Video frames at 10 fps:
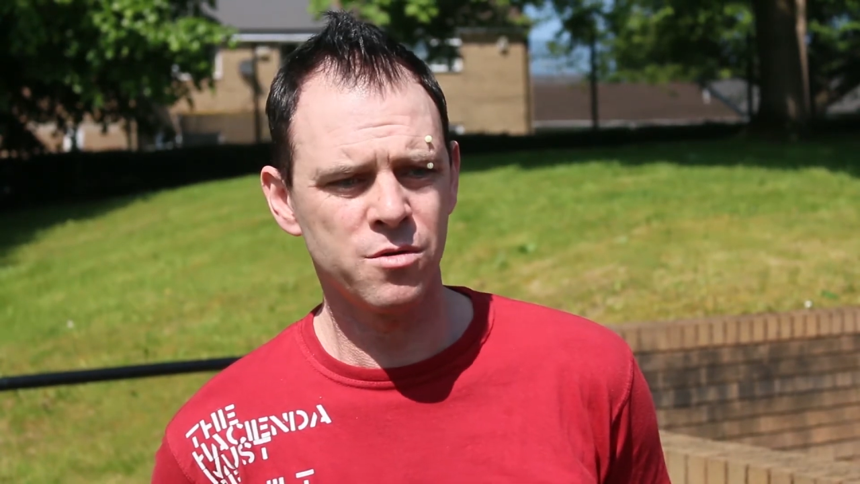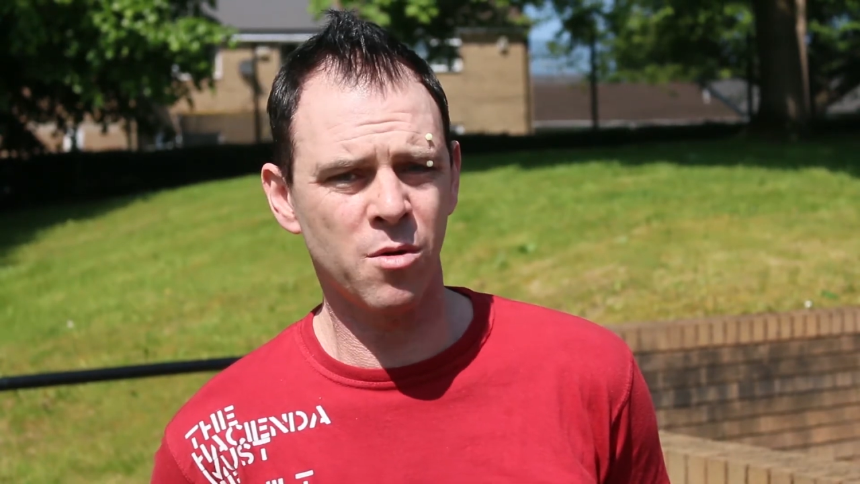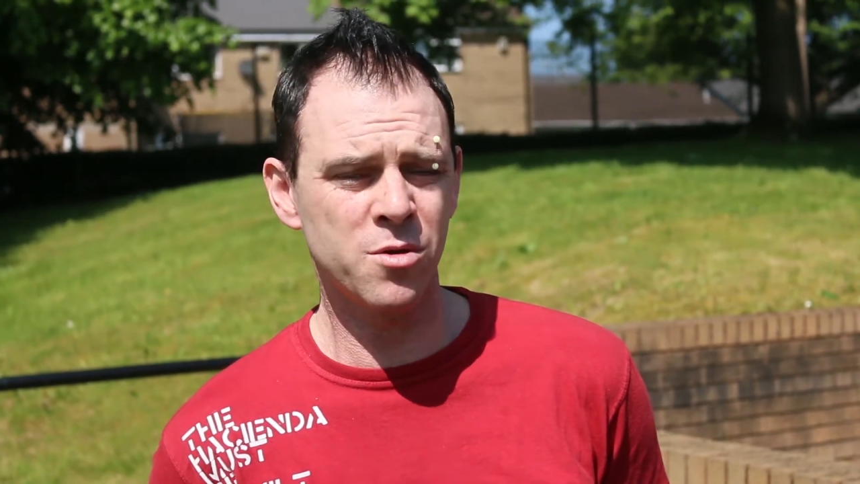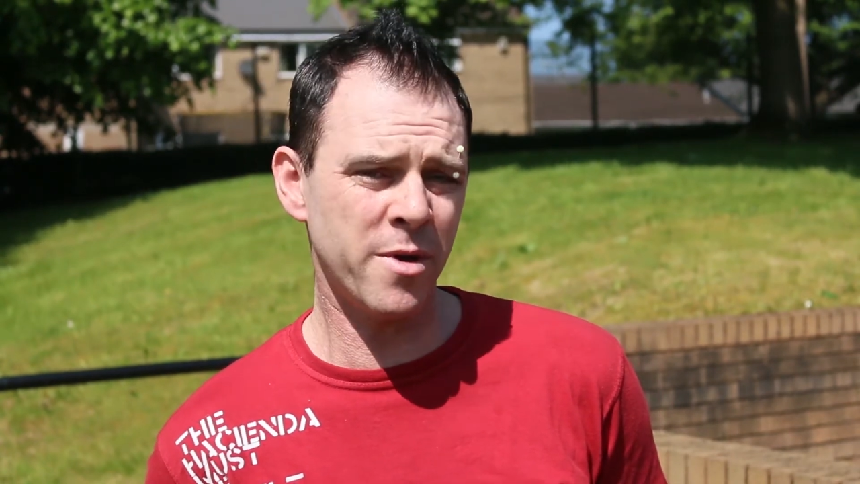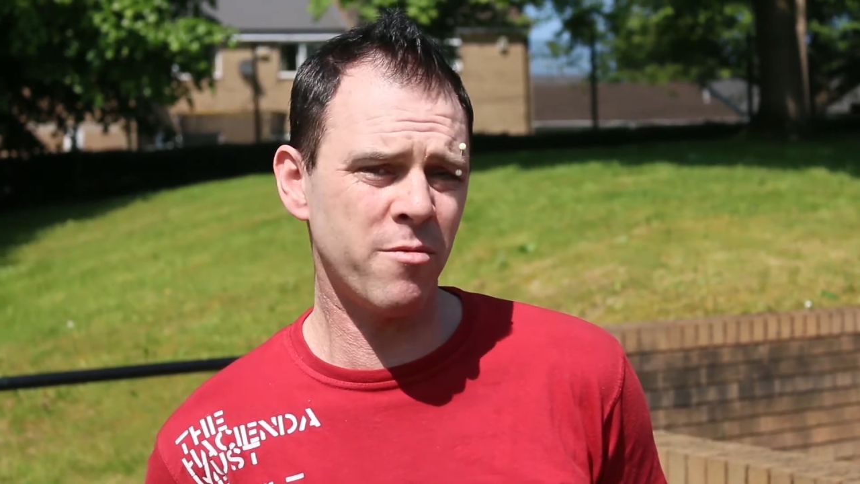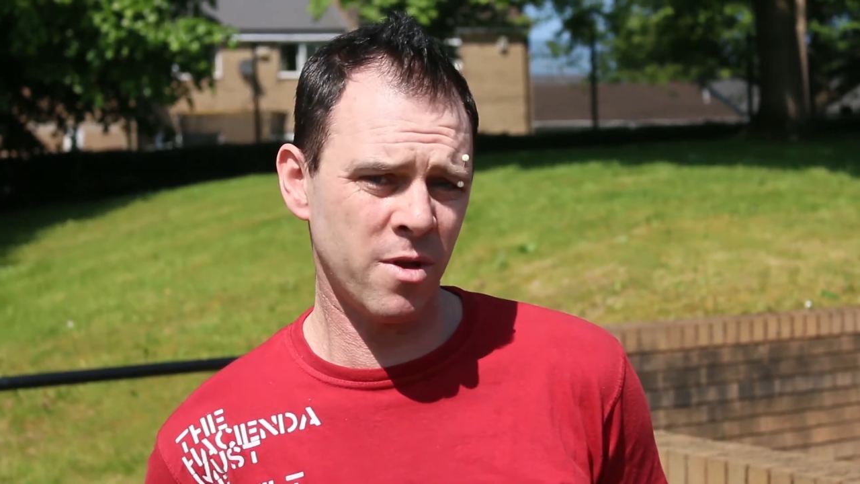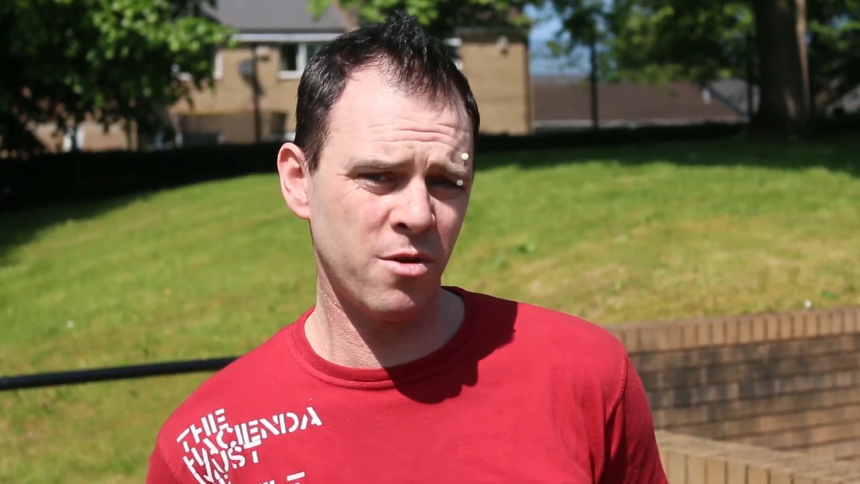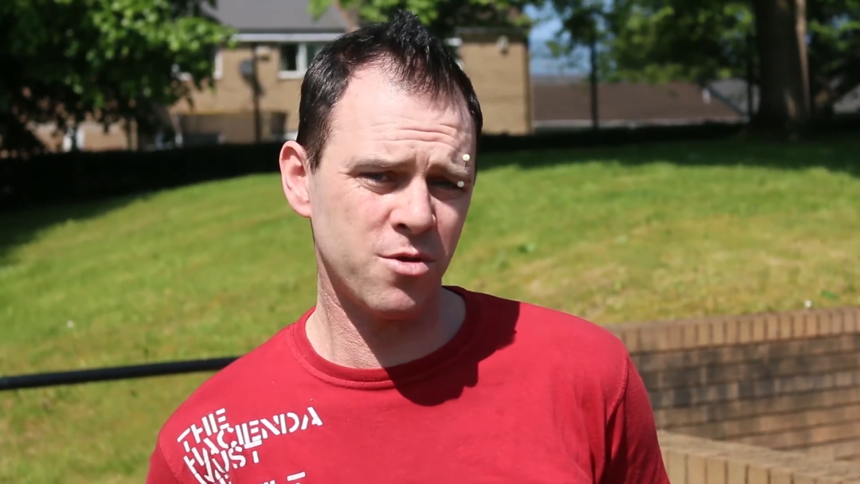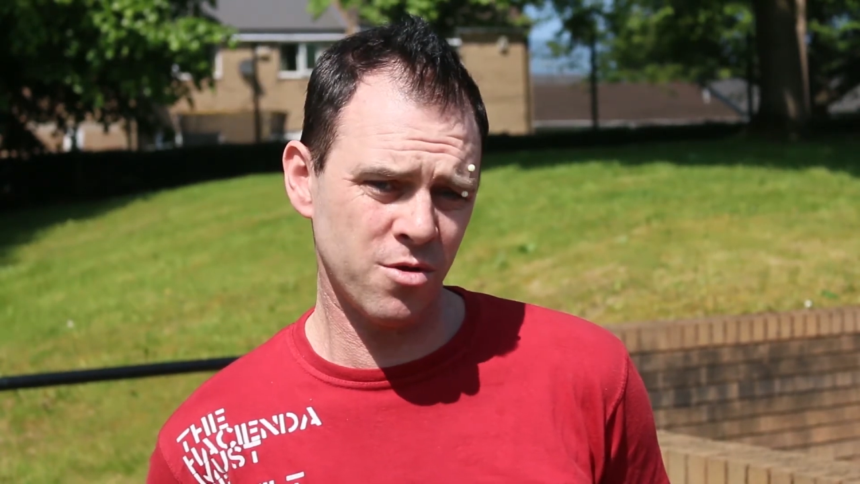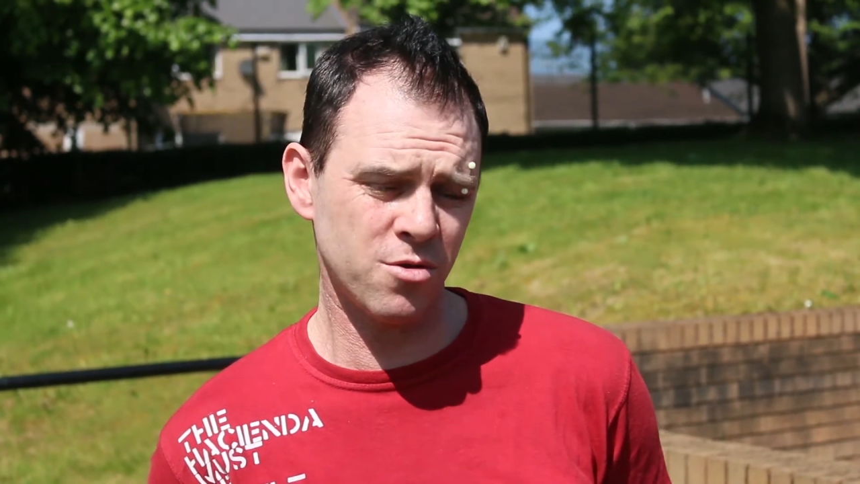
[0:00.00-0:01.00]
So I was a bit
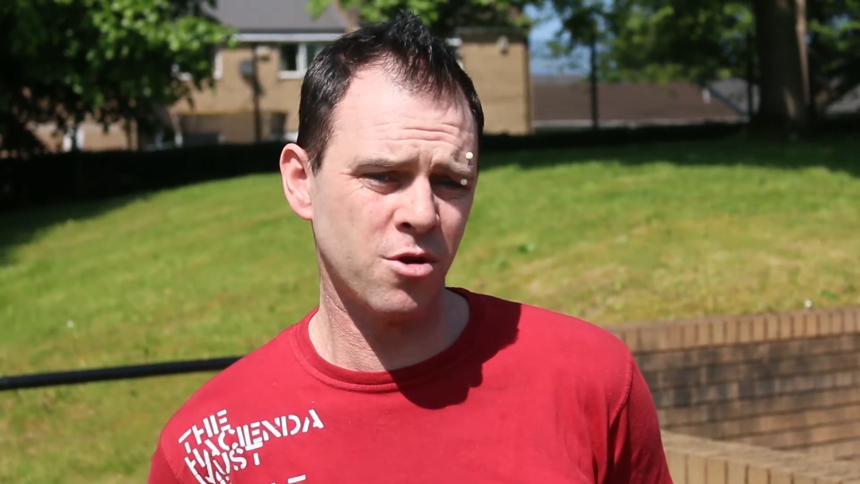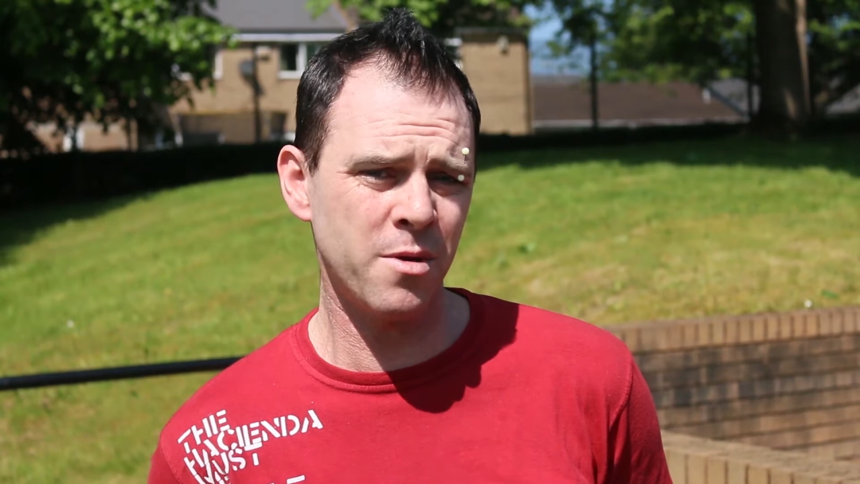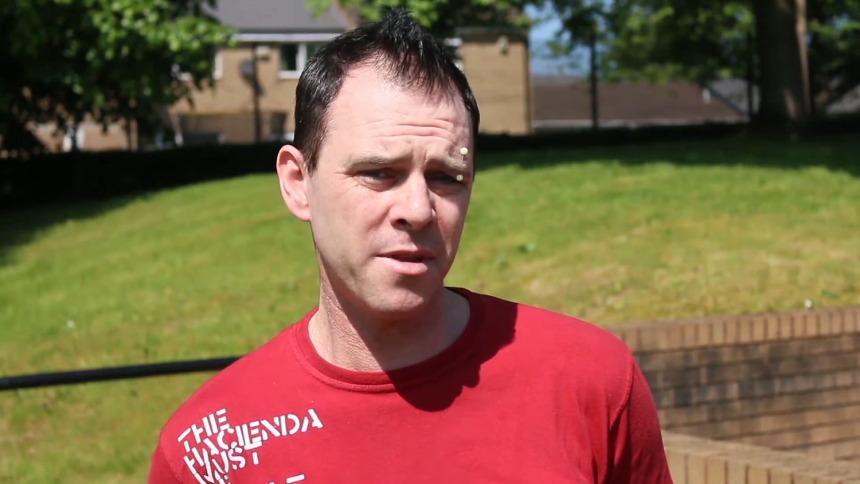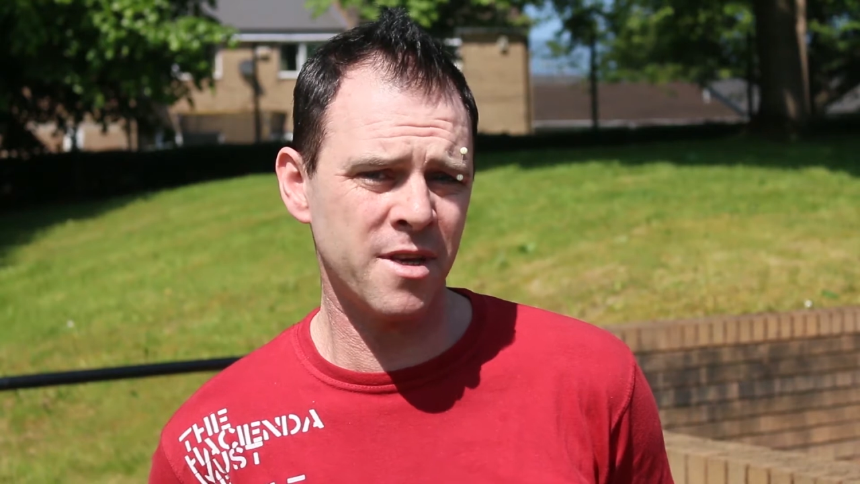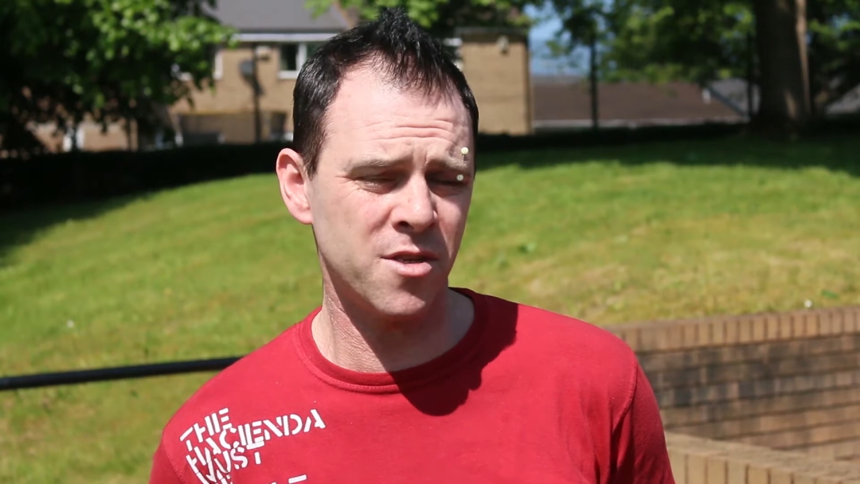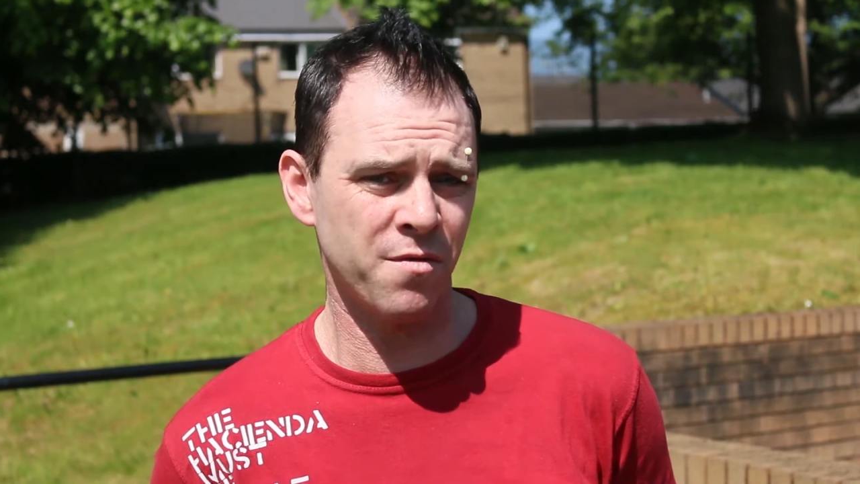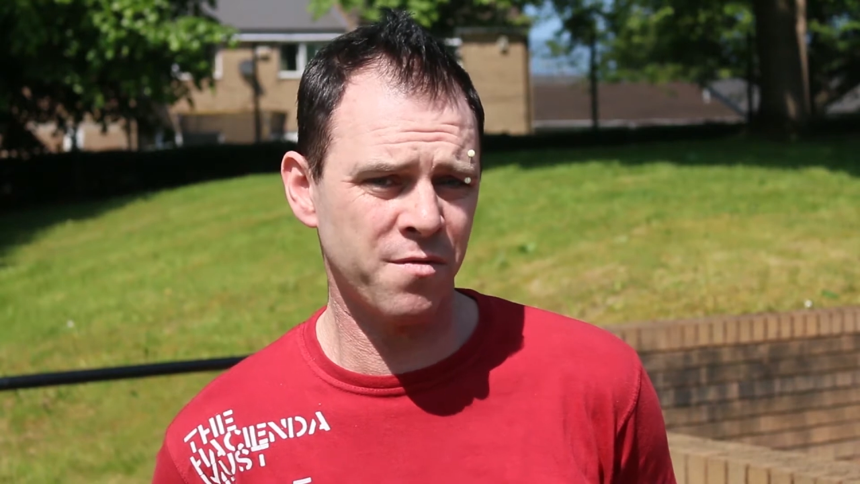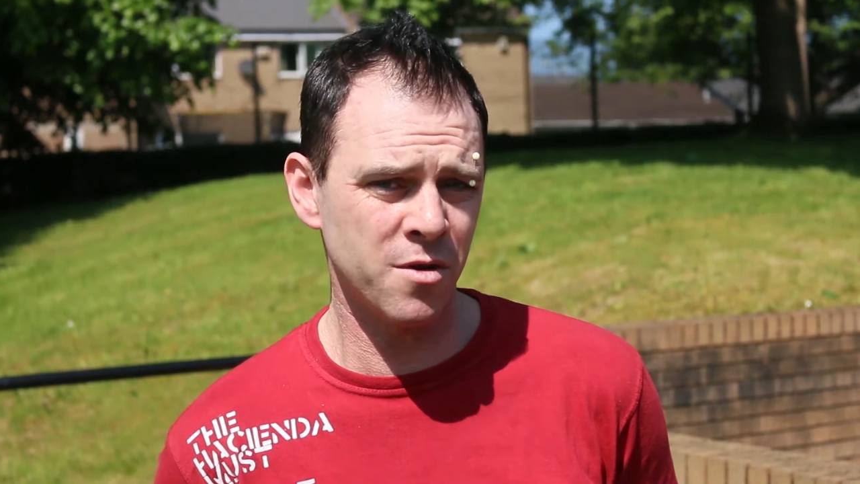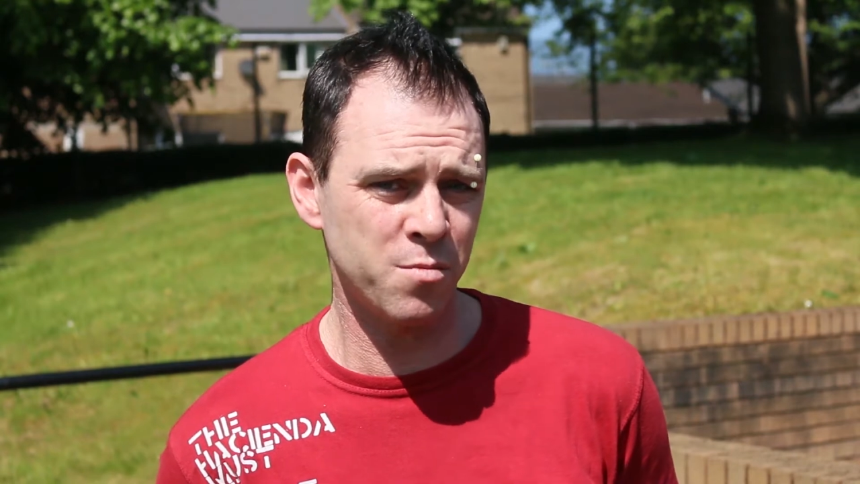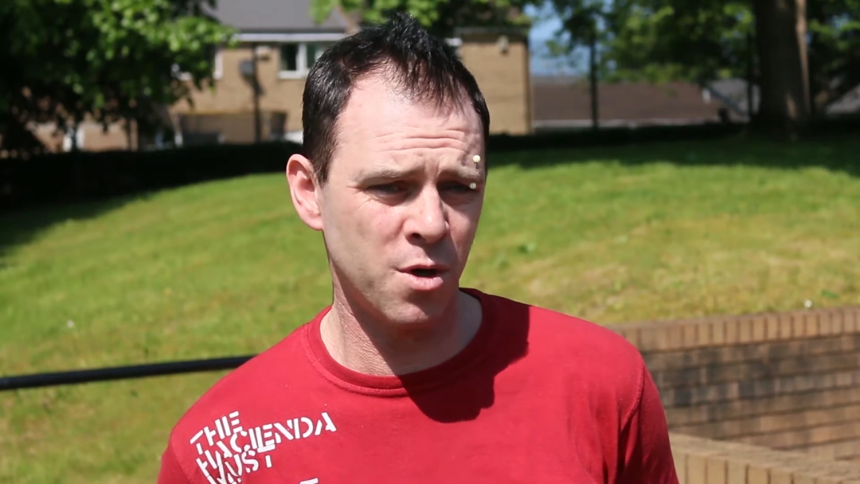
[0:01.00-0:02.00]
reluctant to come on these at
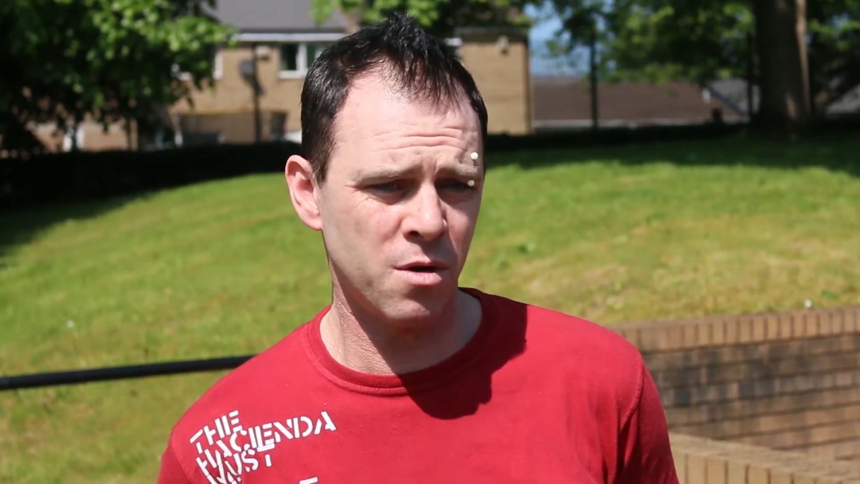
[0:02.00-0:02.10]
first,